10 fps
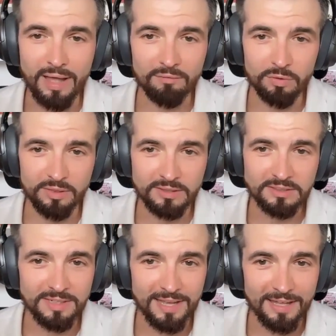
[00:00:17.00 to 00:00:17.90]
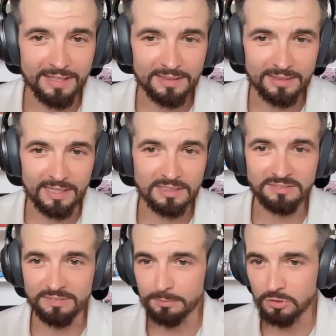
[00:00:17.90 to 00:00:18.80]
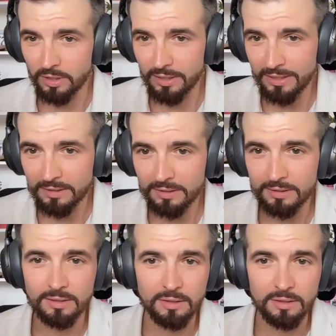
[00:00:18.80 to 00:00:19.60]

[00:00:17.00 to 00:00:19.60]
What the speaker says: we have with us today Lenz Weber-Tronic.